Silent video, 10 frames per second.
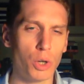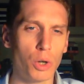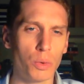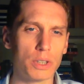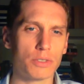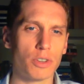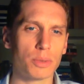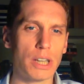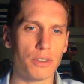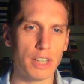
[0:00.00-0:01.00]
who is
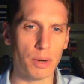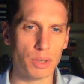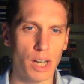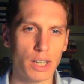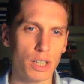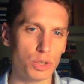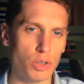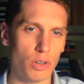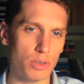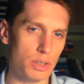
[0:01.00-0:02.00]
from South Carolina, a
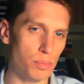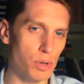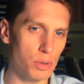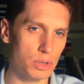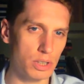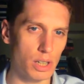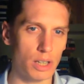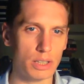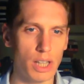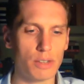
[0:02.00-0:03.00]
strong
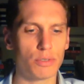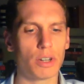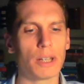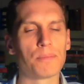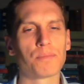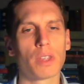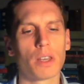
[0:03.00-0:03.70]
pro-slavery